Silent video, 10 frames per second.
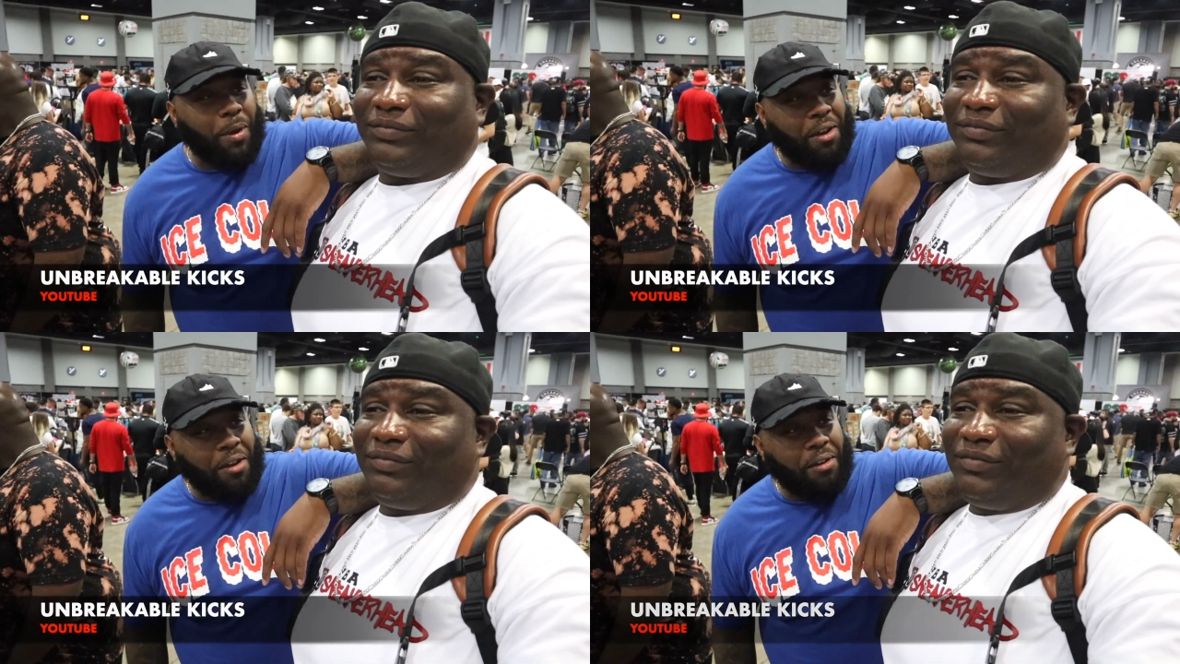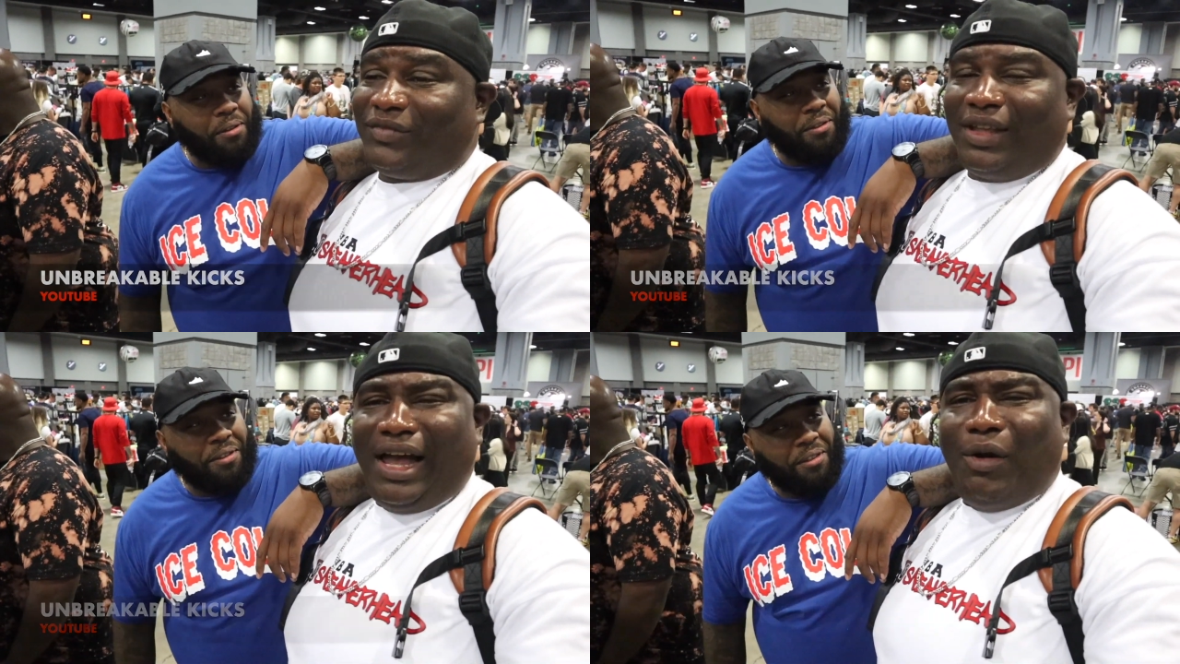Speaker 1: man.
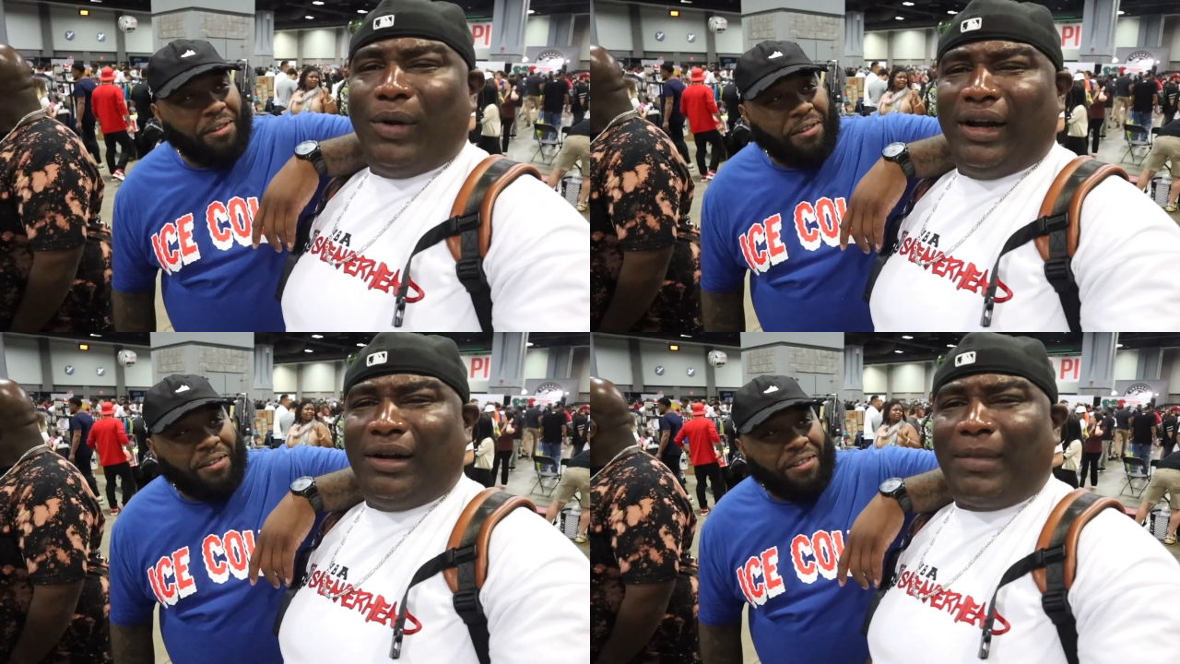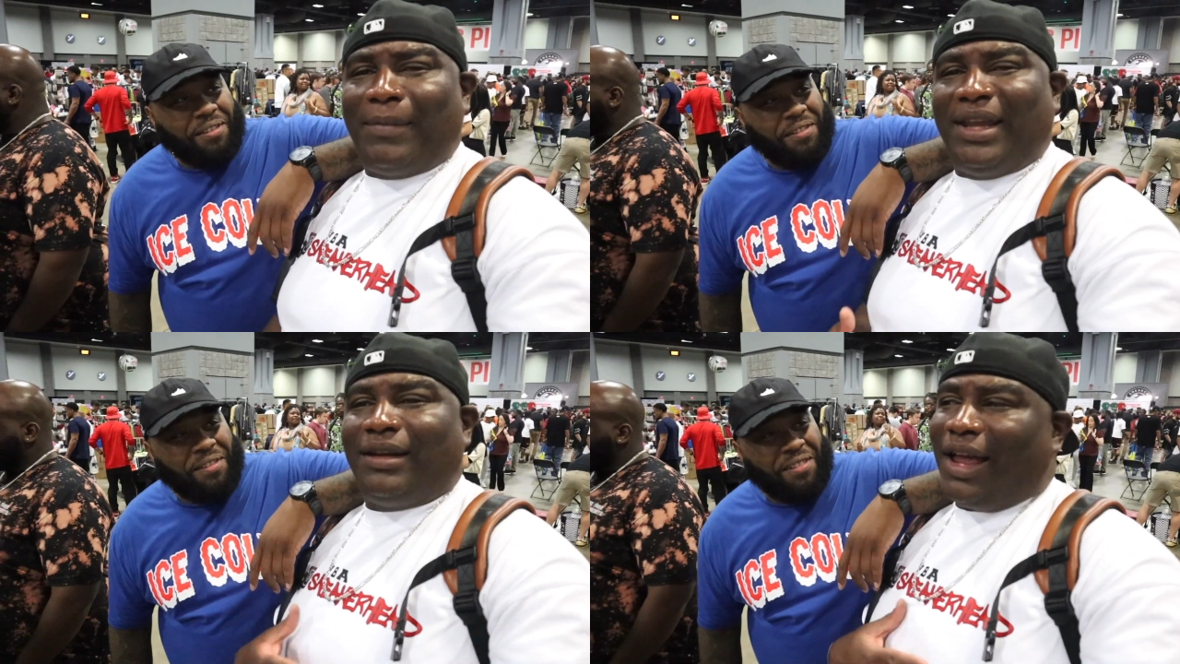I wear them.
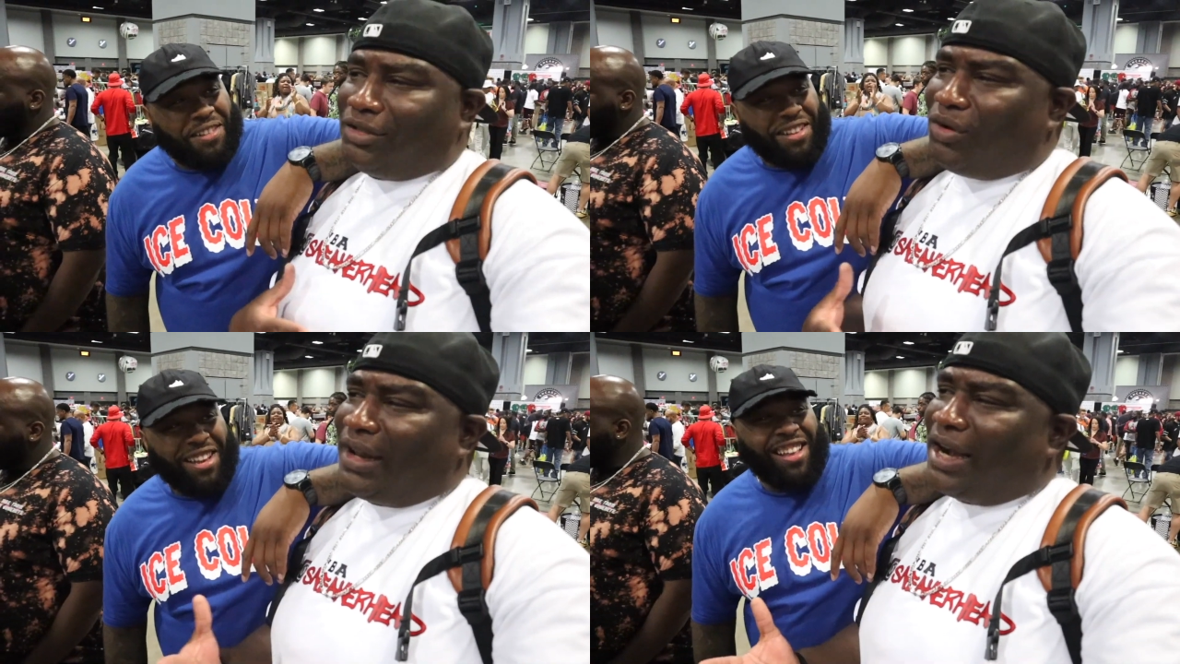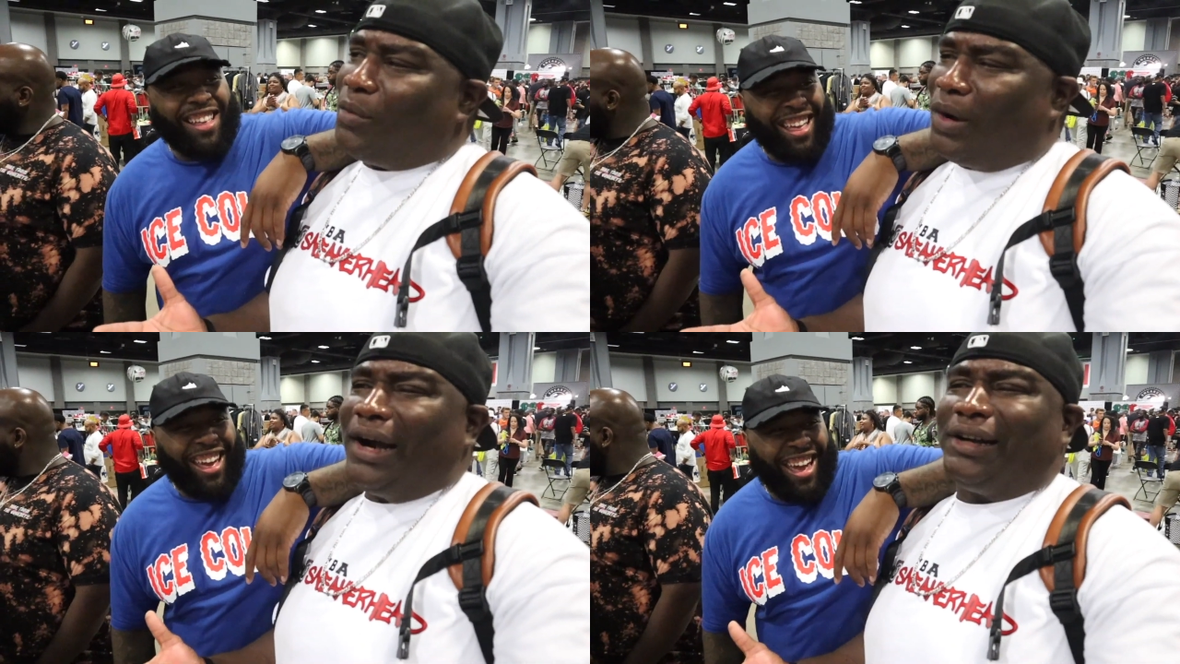I mean, I do a lot
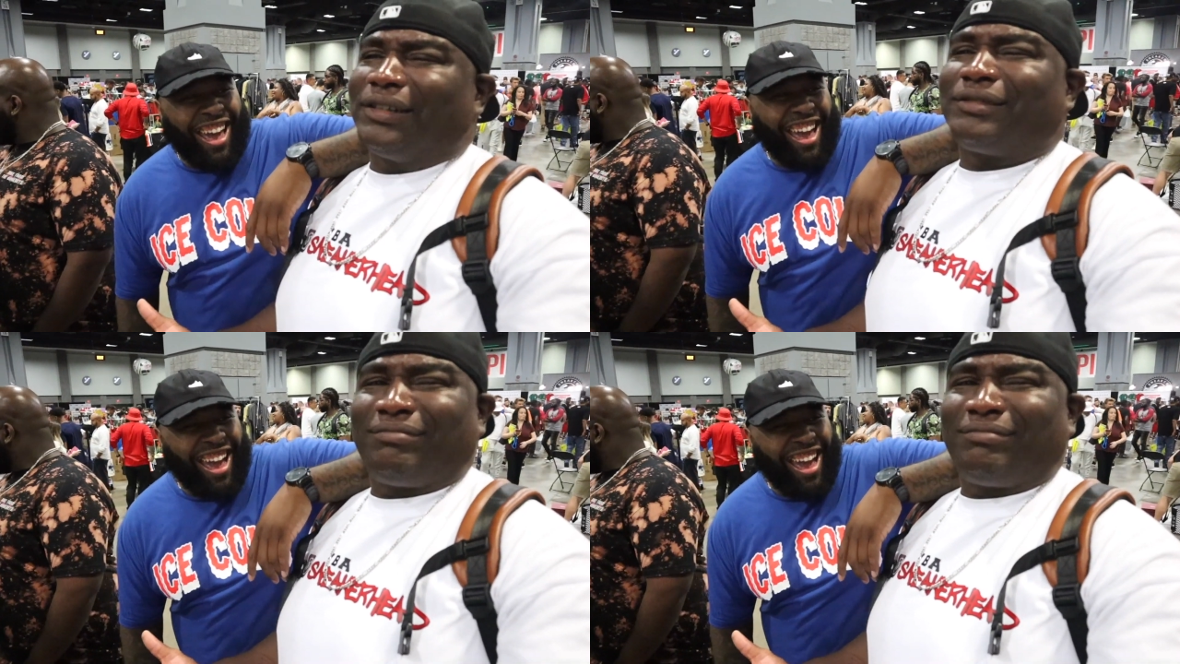of work.